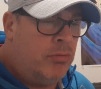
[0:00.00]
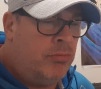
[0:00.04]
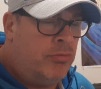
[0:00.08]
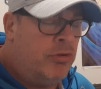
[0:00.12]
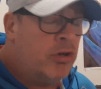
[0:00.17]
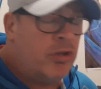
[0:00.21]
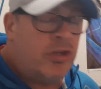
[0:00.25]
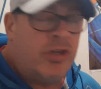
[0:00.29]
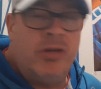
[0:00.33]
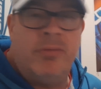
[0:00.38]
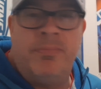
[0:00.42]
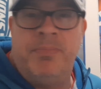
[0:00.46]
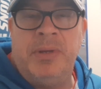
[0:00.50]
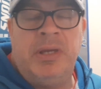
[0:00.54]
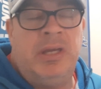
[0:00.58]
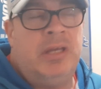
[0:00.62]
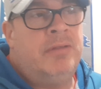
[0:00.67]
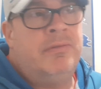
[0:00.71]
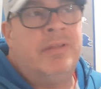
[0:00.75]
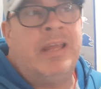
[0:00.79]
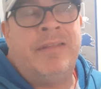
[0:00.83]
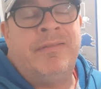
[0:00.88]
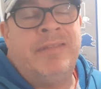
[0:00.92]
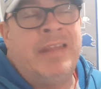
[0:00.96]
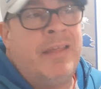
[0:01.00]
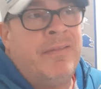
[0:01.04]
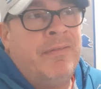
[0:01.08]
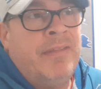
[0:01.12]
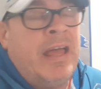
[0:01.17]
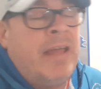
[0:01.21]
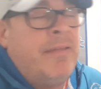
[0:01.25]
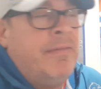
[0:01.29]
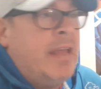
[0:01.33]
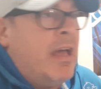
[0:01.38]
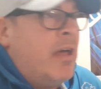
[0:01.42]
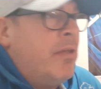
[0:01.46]
there could be,
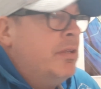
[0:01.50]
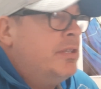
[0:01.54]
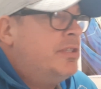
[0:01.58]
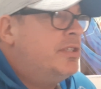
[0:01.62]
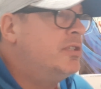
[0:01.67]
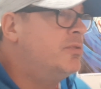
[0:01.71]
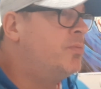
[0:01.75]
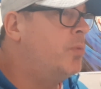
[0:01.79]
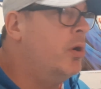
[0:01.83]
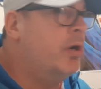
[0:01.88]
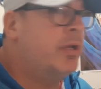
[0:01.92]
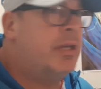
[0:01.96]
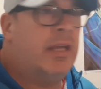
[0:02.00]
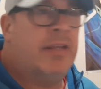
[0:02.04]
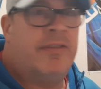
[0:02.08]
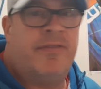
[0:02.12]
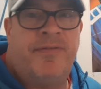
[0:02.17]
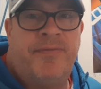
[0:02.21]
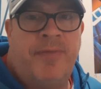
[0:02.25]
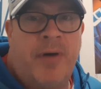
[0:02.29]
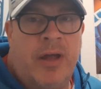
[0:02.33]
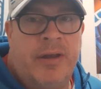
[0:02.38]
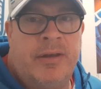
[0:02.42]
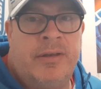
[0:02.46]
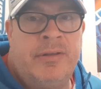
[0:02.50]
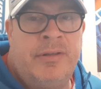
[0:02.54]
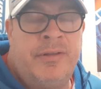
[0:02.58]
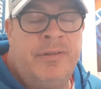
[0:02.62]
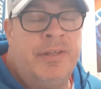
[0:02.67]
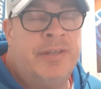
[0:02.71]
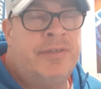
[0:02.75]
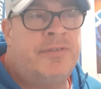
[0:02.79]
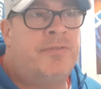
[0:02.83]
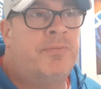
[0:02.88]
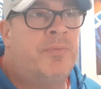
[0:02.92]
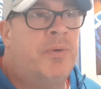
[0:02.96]
now this is where it gets fun.
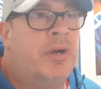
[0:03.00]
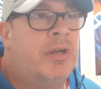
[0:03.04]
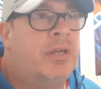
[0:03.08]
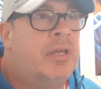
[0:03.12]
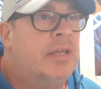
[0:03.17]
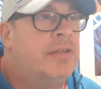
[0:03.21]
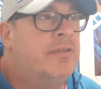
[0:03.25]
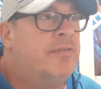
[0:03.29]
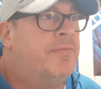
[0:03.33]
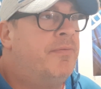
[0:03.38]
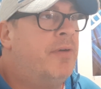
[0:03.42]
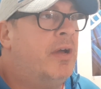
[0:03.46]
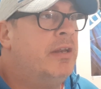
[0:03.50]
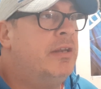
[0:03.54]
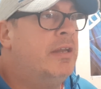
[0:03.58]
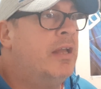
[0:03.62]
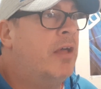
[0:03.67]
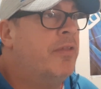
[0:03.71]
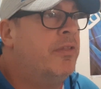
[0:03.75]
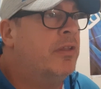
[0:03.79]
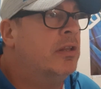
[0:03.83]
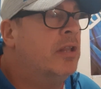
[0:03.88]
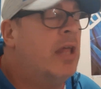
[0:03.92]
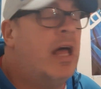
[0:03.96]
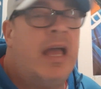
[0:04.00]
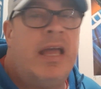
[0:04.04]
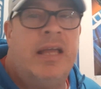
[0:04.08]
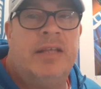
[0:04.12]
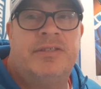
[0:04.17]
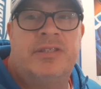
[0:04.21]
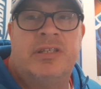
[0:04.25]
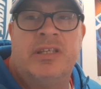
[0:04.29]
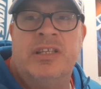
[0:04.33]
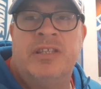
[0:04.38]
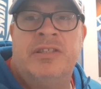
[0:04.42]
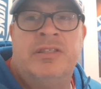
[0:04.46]
This is where it gets fun. Now the
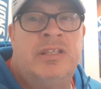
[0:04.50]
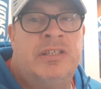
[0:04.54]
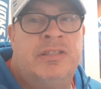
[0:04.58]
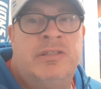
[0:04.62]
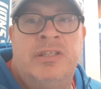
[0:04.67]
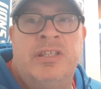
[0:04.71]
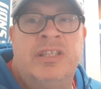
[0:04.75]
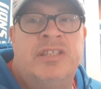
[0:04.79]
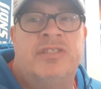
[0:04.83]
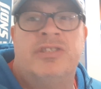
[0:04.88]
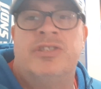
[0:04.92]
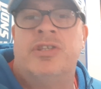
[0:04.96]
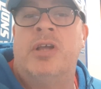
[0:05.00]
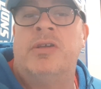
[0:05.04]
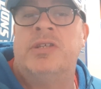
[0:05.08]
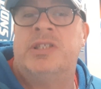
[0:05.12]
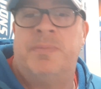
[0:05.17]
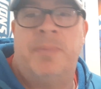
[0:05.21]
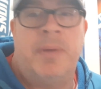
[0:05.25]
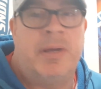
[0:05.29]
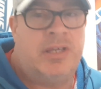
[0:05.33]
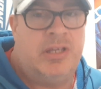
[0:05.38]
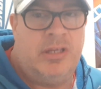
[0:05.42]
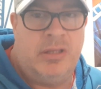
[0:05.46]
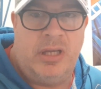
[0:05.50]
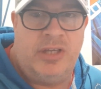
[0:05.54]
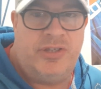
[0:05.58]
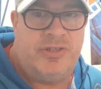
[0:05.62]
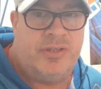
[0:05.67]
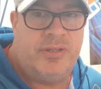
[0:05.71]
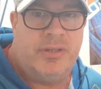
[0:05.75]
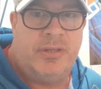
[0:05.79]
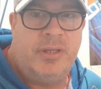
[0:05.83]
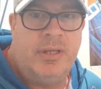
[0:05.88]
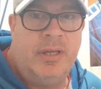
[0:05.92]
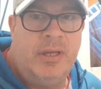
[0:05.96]
Lions, this is all
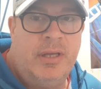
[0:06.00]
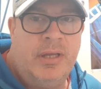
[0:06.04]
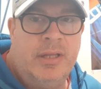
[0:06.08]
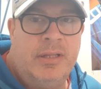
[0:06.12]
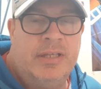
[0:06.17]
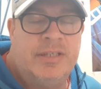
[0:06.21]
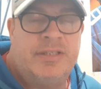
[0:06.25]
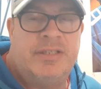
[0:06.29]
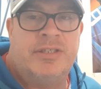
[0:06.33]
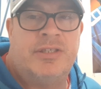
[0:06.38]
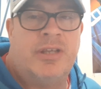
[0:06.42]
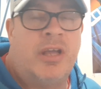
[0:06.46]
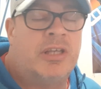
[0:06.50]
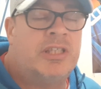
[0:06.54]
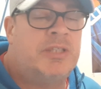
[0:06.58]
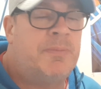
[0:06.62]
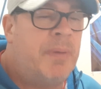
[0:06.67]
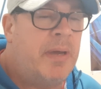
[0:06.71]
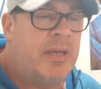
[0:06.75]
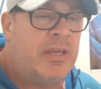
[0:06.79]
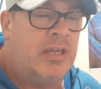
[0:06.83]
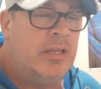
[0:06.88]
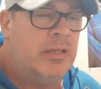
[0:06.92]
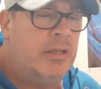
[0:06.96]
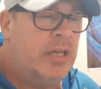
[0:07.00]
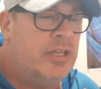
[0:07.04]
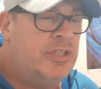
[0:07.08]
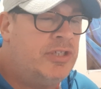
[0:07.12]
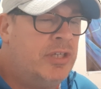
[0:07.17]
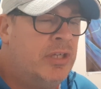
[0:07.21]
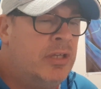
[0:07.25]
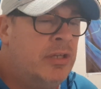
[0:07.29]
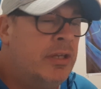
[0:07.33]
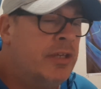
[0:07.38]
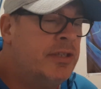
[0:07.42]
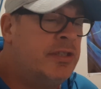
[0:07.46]
speculation. This is all
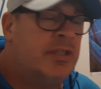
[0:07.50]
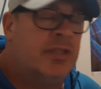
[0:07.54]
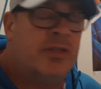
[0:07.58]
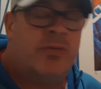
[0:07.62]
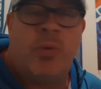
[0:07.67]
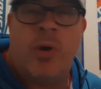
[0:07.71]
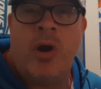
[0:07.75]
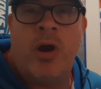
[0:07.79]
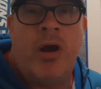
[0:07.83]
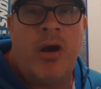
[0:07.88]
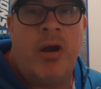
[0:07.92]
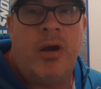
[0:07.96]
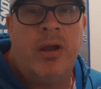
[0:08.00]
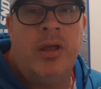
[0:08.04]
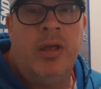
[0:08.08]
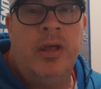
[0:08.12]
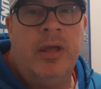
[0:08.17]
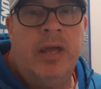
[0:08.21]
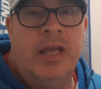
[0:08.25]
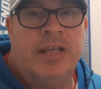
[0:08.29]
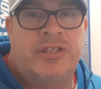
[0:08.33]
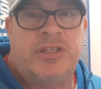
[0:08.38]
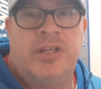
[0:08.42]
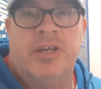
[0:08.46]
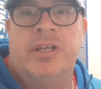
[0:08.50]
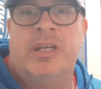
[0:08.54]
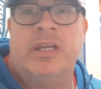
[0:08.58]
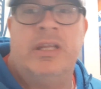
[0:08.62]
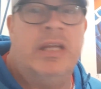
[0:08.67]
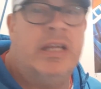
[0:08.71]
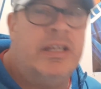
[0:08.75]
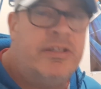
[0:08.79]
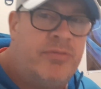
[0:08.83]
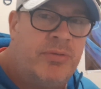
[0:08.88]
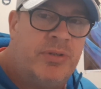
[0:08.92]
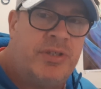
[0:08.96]
speculation, and this is where it's going to
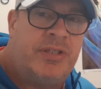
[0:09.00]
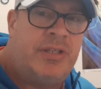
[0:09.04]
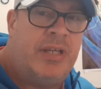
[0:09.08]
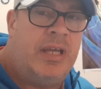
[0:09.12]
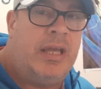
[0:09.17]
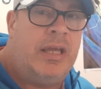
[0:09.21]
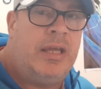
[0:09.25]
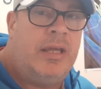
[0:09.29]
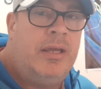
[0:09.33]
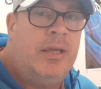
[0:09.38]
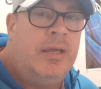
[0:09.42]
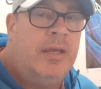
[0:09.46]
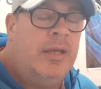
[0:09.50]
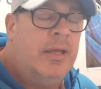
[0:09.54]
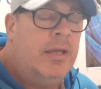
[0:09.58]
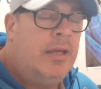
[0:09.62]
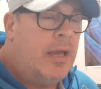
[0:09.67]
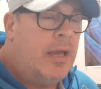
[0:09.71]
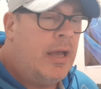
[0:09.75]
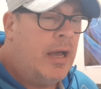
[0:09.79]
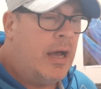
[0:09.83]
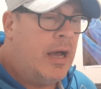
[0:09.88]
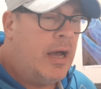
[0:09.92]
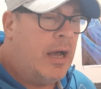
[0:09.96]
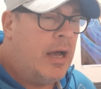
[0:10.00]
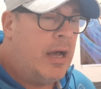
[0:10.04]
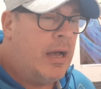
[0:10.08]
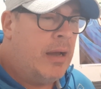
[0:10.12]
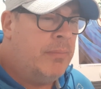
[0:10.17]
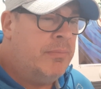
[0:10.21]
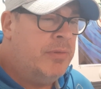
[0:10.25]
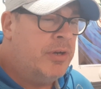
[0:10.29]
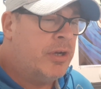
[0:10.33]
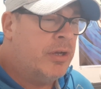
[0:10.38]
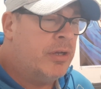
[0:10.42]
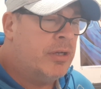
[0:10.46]
get interesting.
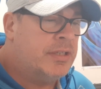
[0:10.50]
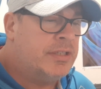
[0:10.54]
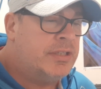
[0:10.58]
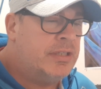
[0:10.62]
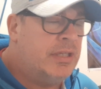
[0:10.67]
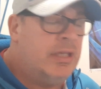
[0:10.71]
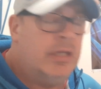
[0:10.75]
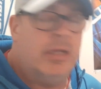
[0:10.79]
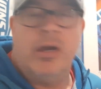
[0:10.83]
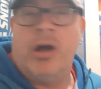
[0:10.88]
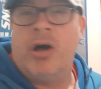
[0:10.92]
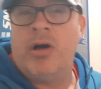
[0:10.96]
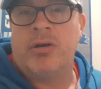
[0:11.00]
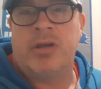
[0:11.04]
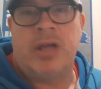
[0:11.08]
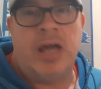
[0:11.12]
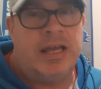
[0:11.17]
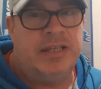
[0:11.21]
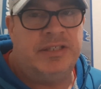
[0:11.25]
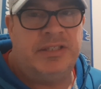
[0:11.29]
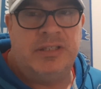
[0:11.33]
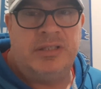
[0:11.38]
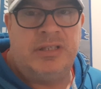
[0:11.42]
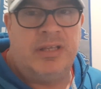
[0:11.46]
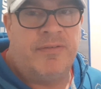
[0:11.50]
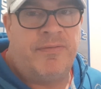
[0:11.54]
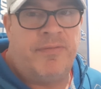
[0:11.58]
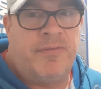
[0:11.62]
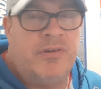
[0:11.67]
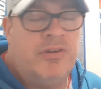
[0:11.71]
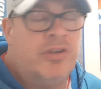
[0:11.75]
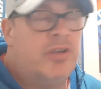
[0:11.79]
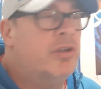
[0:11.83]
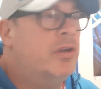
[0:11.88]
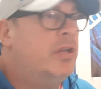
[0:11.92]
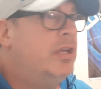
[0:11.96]
You're going to see all kinds of
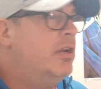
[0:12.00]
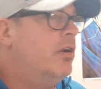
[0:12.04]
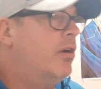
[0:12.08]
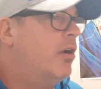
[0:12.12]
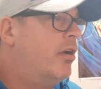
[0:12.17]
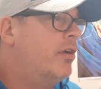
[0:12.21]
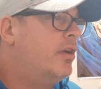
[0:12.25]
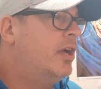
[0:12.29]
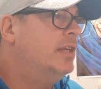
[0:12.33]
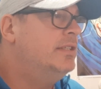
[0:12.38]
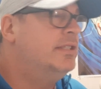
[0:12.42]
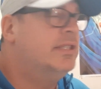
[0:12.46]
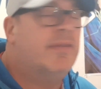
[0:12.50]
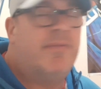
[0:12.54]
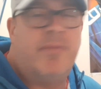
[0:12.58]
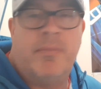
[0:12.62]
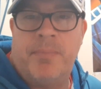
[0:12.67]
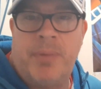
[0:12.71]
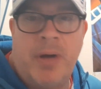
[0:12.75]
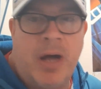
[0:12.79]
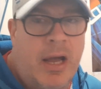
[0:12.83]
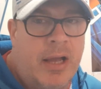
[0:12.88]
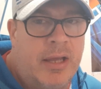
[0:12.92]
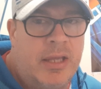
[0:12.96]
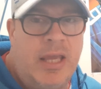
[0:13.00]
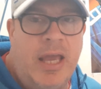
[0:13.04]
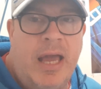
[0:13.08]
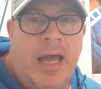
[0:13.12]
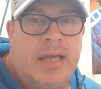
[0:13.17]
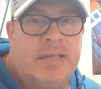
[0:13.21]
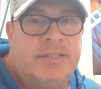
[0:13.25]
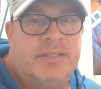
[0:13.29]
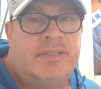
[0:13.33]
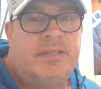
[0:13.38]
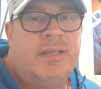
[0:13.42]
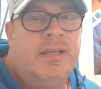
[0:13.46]
different, you're going to hear all kinds of different
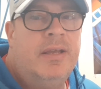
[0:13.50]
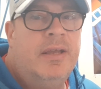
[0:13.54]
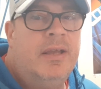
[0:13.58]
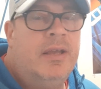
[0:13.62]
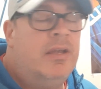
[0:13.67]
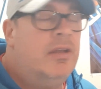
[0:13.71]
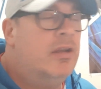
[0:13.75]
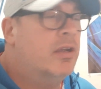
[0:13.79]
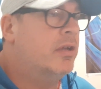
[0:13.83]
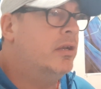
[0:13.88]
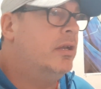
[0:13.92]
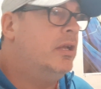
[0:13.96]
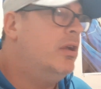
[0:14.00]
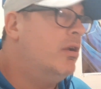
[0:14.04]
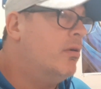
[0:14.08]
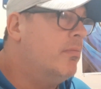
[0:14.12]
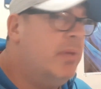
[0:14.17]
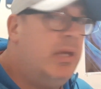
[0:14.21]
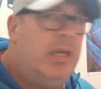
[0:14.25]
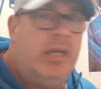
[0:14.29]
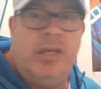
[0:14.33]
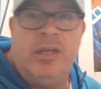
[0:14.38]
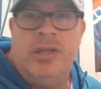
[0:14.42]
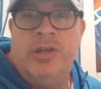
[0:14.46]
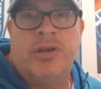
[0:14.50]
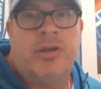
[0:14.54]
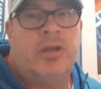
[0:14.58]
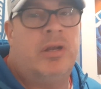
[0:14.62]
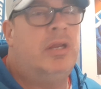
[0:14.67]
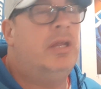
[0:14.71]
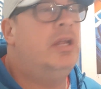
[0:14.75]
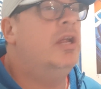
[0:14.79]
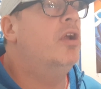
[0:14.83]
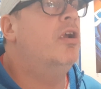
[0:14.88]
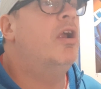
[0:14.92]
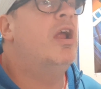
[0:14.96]
podcasts. You're going to hear me. You're going
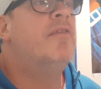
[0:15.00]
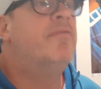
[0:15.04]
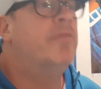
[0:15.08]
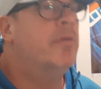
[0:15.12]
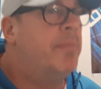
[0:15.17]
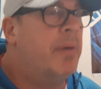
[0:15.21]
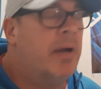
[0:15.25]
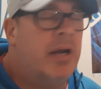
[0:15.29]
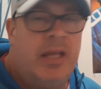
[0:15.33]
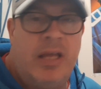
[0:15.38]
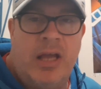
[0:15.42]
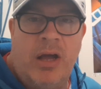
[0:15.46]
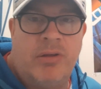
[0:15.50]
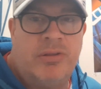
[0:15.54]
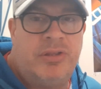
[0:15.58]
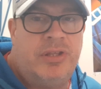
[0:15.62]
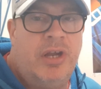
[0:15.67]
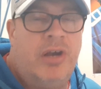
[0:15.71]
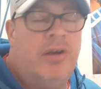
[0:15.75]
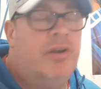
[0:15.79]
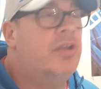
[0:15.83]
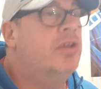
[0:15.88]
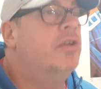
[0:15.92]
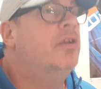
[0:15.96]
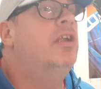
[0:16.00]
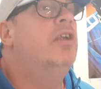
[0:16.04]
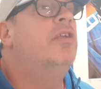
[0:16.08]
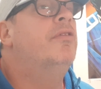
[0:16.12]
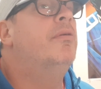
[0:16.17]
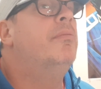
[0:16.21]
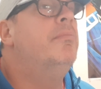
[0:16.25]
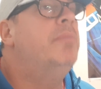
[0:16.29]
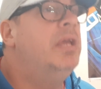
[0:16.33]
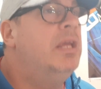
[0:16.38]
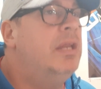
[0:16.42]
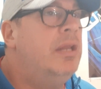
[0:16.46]
to hear everybody out there. You're going to hear
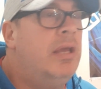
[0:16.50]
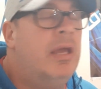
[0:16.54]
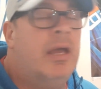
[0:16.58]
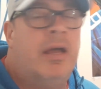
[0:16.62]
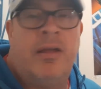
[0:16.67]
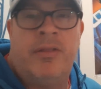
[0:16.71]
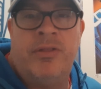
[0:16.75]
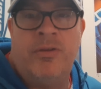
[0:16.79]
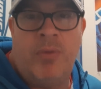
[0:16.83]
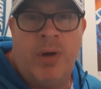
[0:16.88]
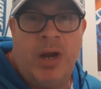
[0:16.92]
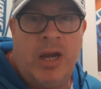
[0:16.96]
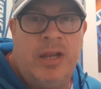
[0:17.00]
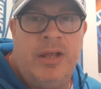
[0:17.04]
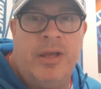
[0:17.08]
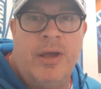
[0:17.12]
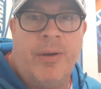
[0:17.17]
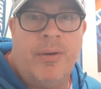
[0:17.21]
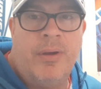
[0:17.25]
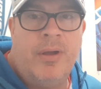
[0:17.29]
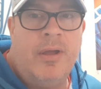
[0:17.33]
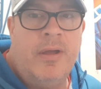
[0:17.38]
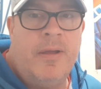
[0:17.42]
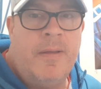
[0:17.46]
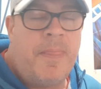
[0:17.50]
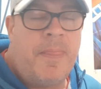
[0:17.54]
the media and the radio.